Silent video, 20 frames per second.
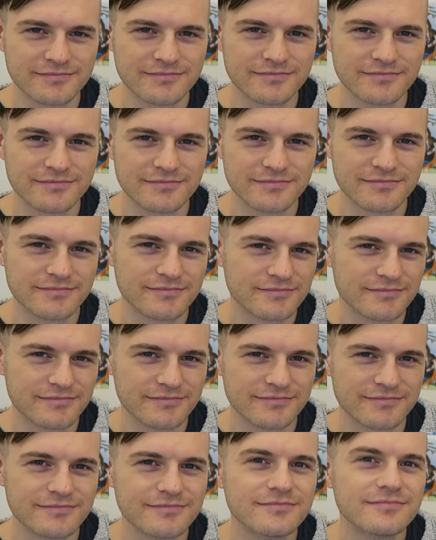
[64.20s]

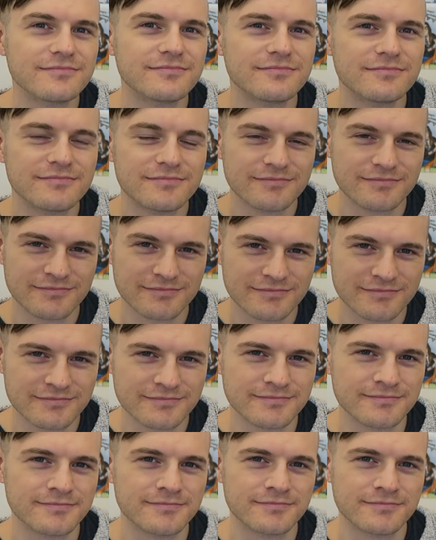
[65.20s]

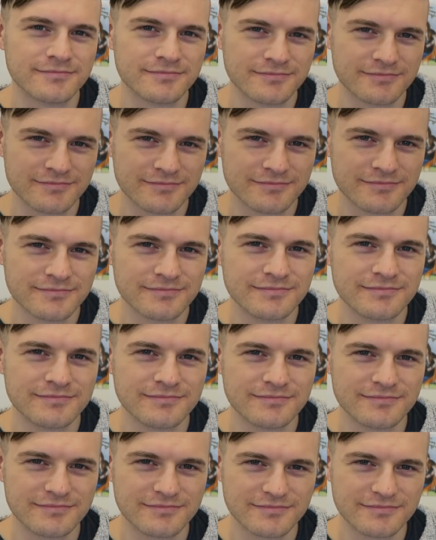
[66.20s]

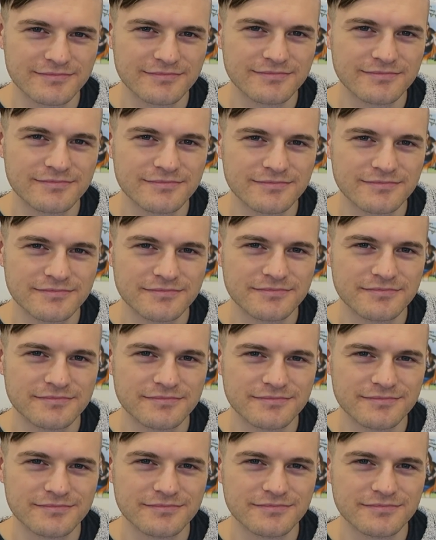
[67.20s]

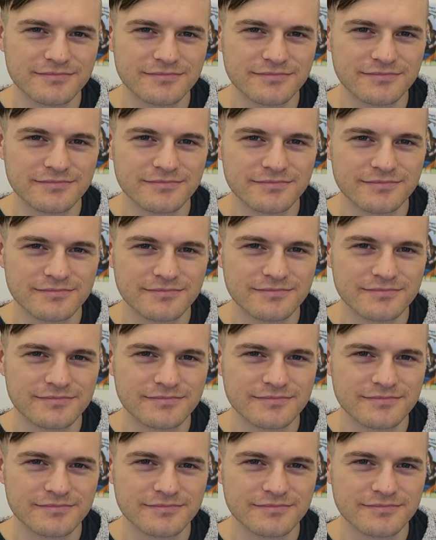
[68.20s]
[no speech]